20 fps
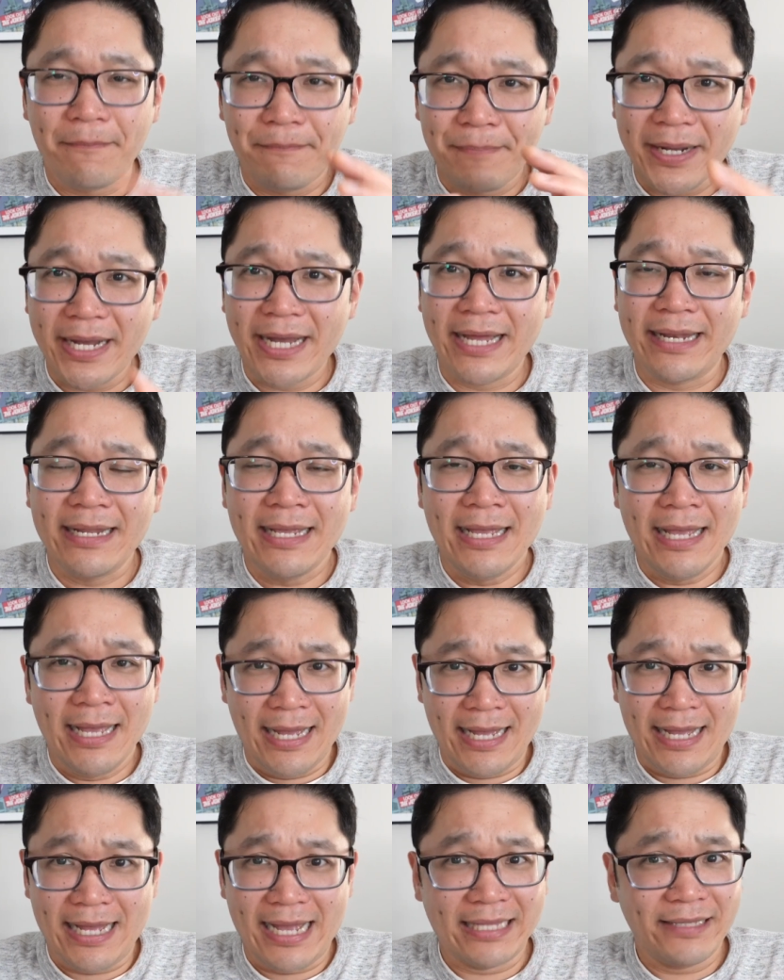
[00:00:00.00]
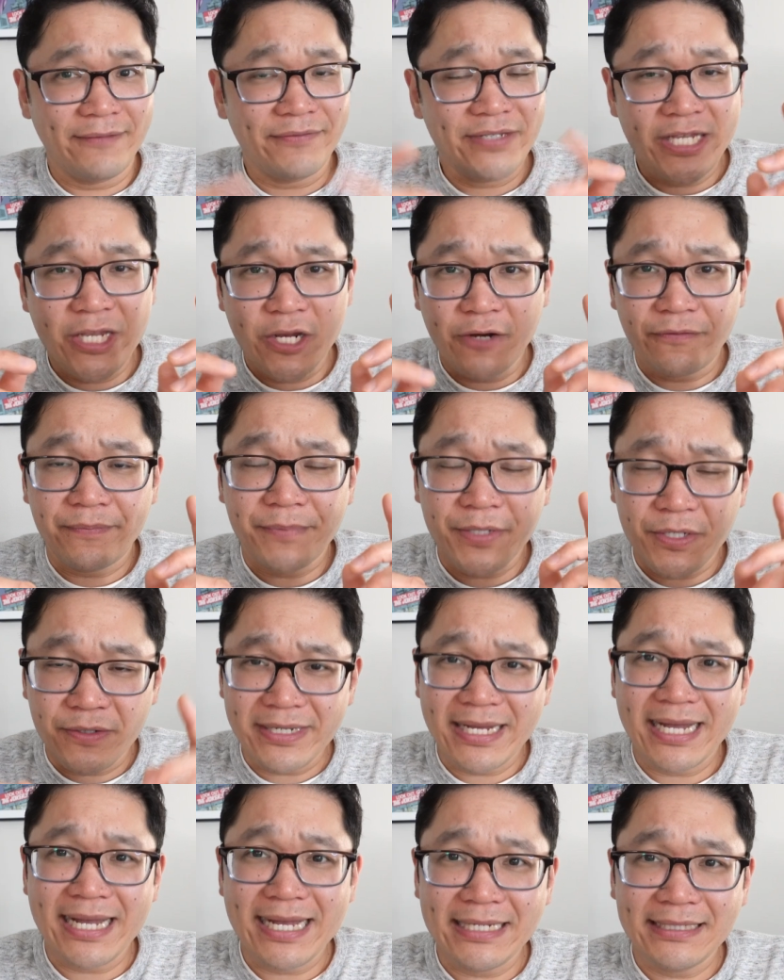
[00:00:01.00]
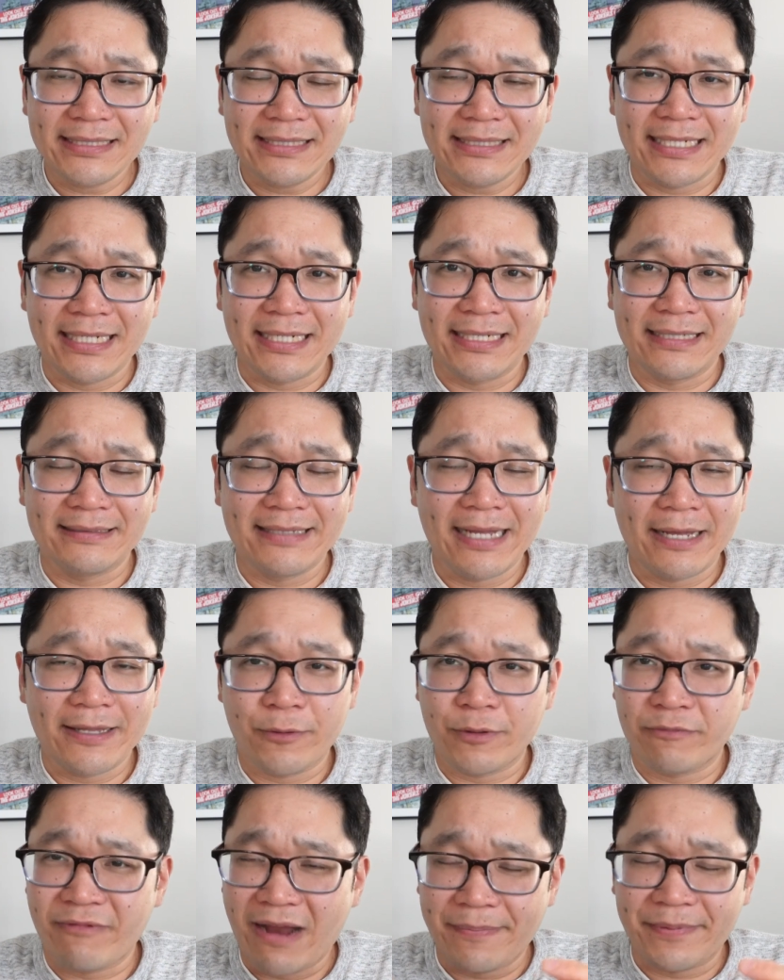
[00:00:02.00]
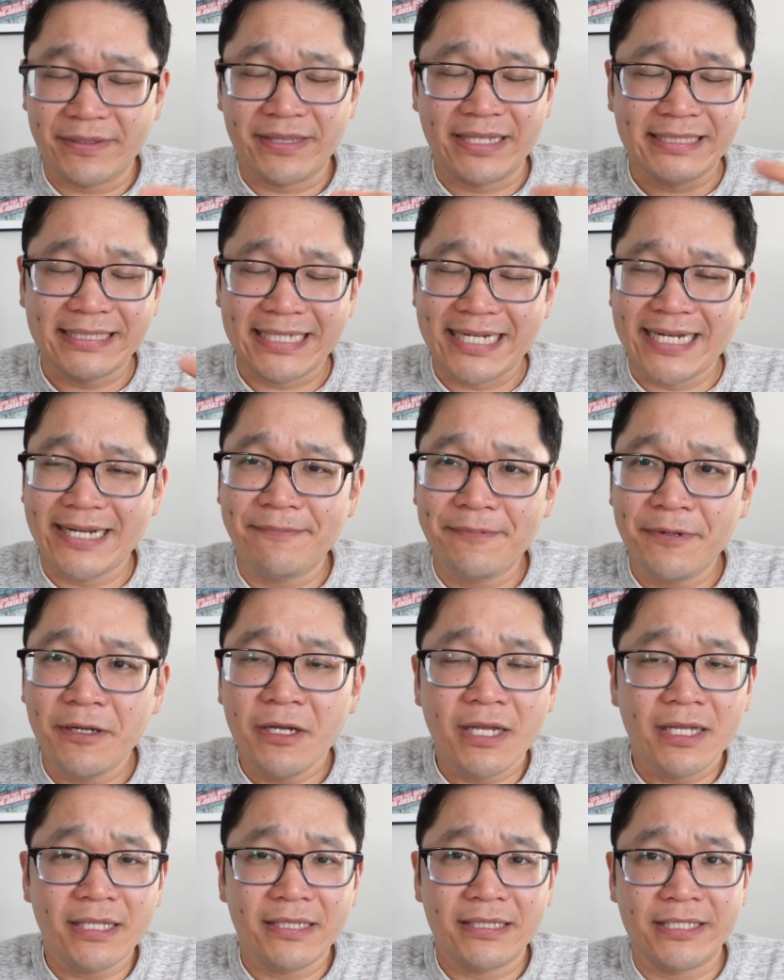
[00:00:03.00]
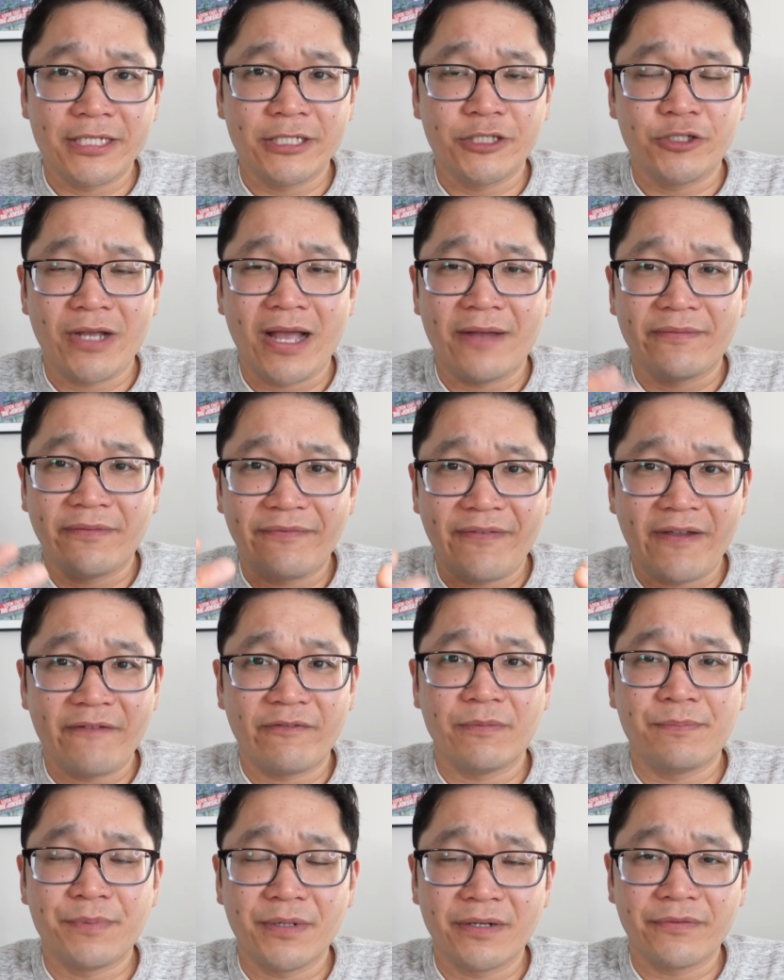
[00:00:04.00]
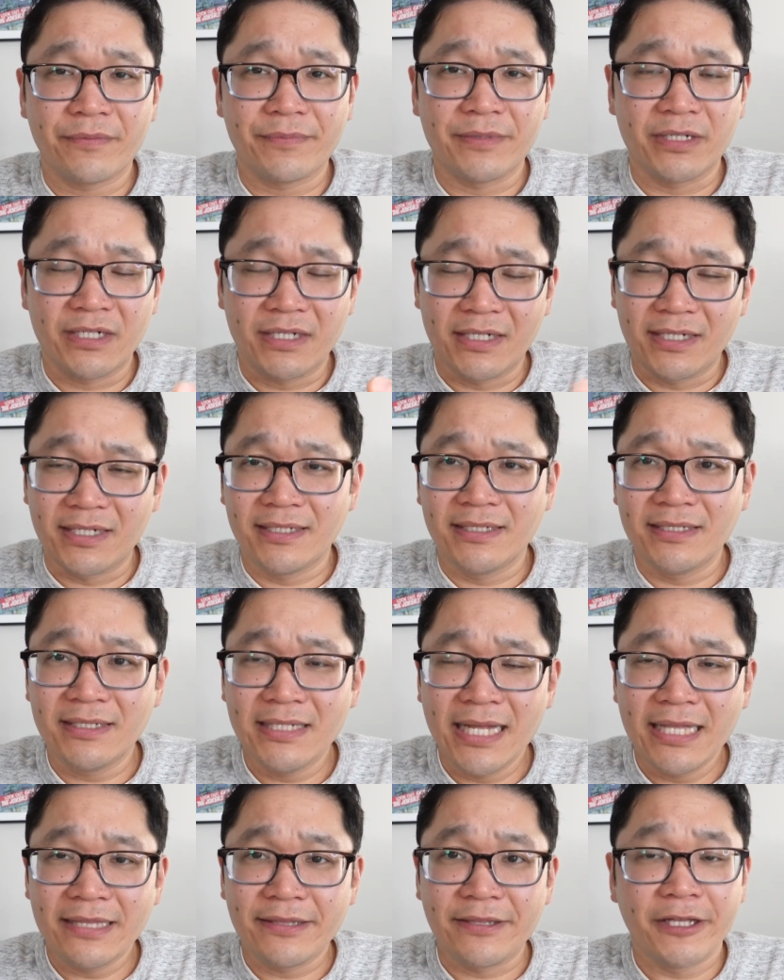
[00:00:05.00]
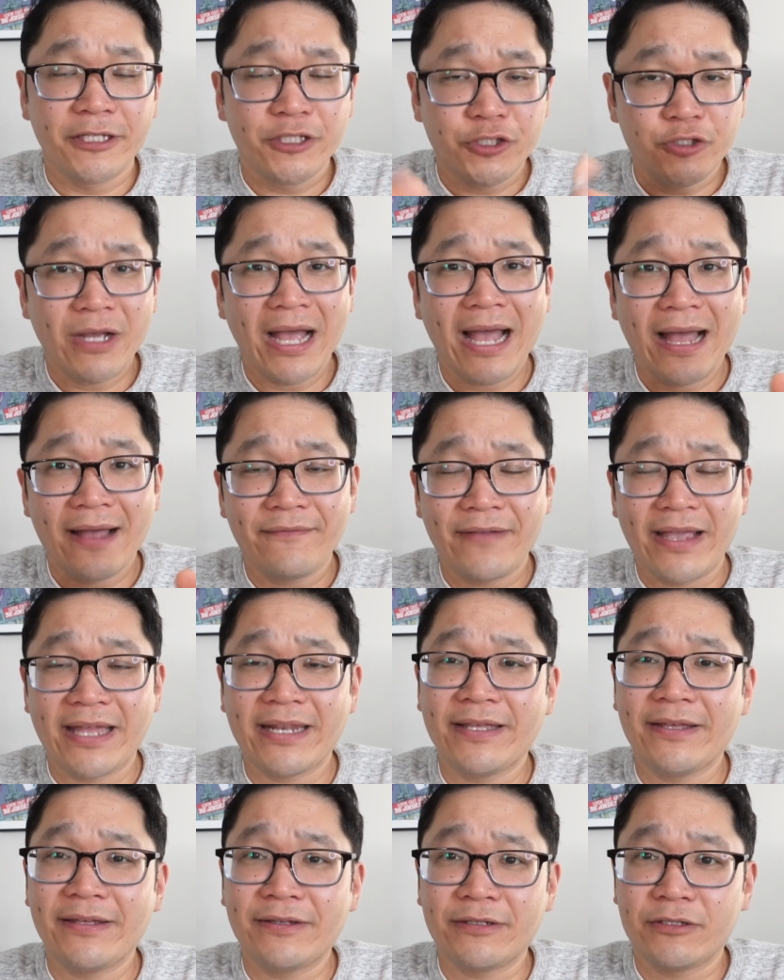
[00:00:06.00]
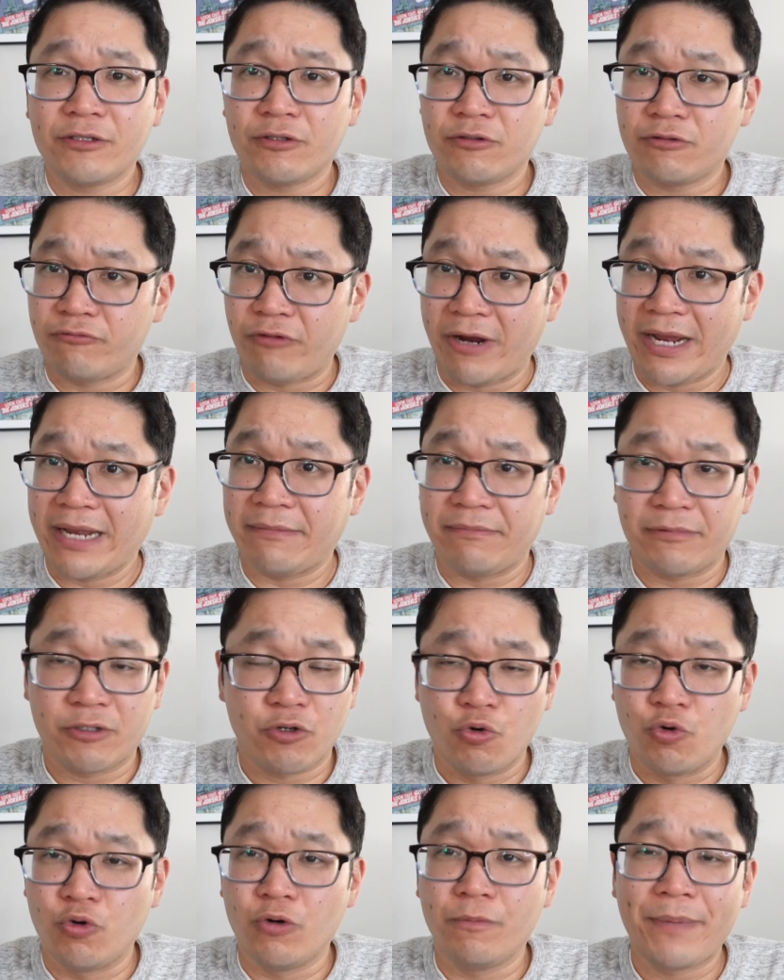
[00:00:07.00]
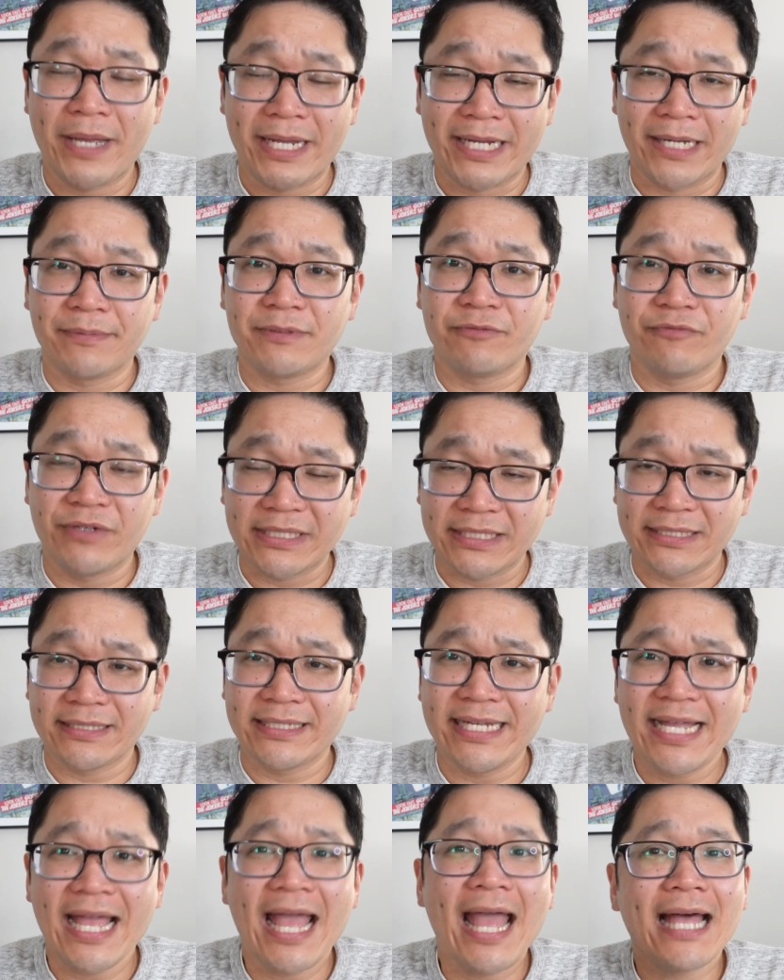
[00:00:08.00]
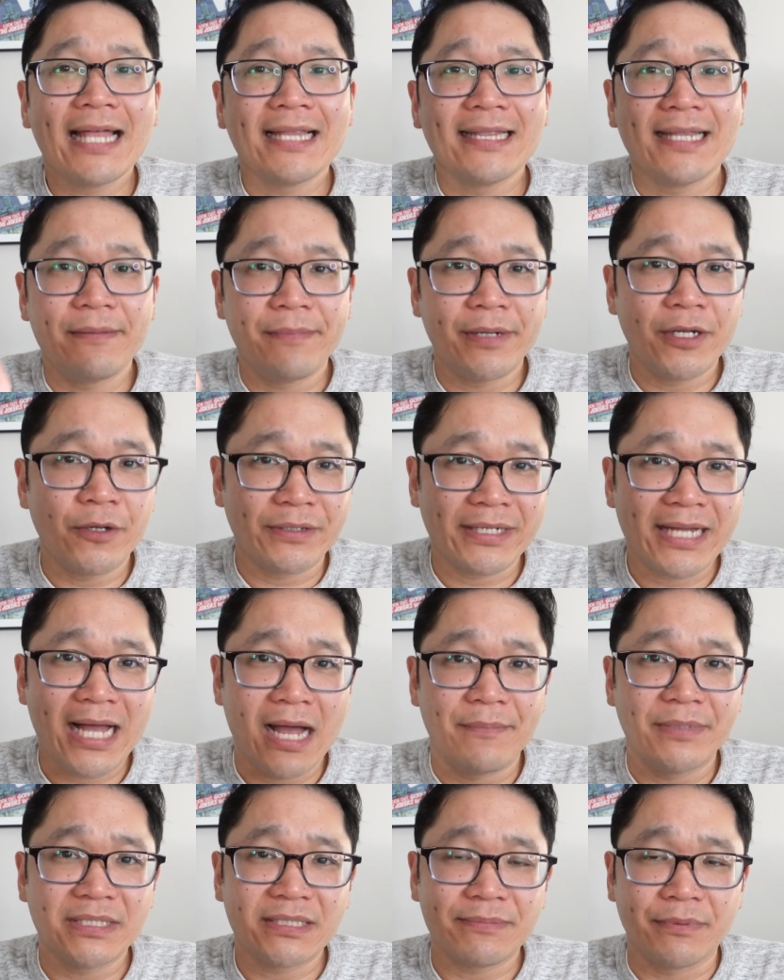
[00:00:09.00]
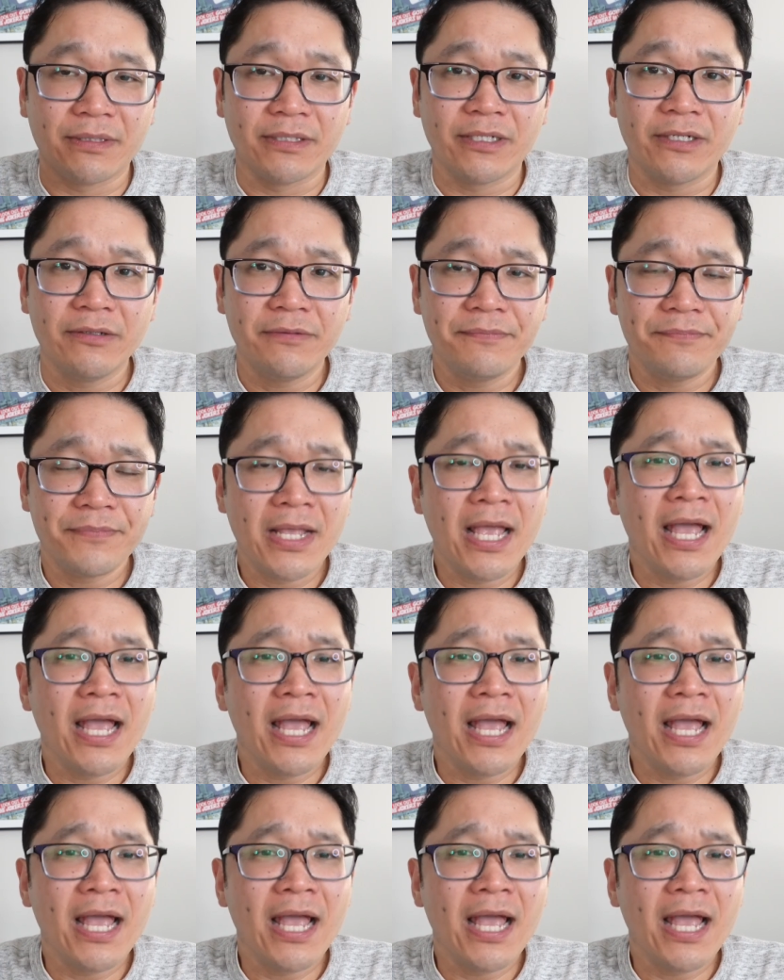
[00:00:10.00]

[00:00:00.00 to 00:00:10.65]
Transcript: But I'd love to hear from you guys now that we're wrapping things up. Did you have a favorite book from the haul? Did you have any great, cool pickups recently? Let me know in the comments below.